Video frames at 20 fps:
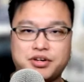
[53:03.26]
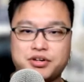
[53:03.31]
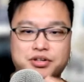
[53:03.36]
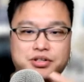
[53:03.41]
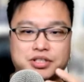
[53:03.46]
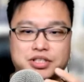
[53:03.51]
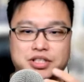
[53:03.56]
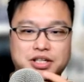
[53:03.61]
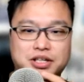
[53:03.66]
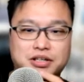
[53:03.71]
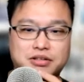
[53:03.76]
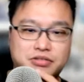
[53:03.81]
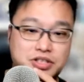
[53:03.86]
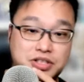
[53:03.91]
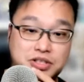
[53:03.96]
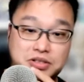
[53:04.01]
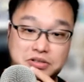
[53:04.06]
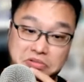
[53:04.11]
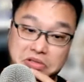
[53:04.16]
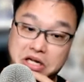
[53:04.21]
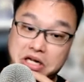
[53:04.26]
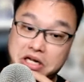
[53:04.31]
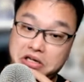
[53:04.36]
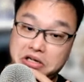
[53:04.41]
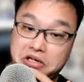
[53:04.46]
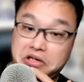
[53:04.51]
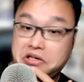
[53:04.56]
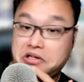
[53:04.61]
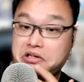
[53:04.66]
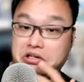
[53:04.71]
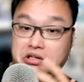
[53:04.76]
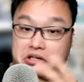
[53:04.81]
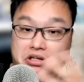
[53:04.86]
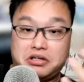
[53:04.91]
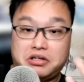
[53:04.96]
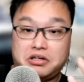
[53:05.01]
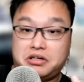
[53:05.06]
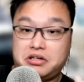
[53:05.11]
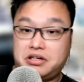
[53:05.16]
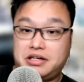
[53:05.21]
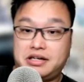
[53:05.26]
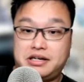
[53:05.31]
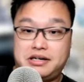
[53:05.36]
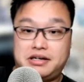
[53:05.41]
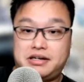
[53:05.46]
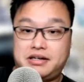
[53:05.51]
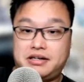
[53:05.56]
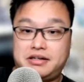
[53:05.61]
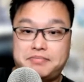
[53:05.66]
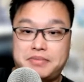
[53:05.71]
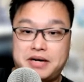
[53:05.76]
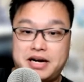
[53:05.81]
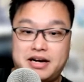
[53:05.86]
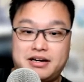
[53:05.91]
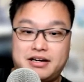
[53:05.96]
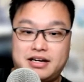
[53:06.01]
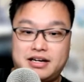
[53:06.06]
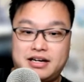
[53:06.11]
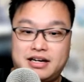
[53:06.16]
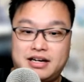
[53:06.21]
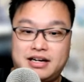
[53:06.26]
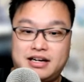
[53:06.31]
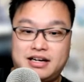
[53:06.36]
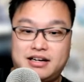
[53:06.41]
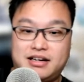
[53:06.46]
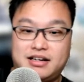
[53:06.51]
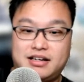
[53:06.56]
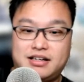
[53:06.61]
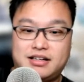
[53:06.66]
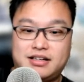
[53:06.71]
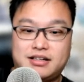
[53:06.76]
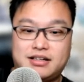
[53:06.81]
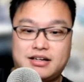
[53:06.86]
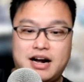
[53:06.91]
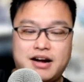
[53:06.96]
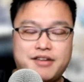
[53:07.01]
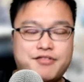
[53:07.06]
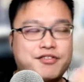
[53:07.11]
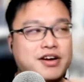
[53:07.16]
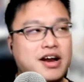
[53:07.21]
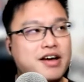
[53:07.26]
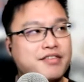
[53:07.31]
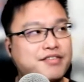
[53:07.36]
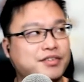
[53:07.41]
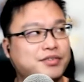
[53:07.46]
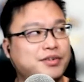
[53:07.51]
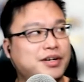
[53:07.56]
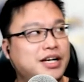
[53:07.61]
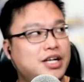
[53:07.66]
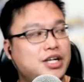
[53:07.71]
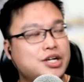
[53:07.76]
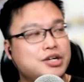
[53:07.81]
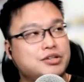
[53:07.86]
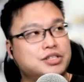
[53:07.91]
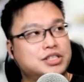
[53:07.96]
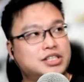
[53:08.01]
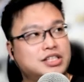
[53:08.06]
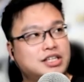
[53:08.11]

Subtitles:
good to go. So, but I've never really used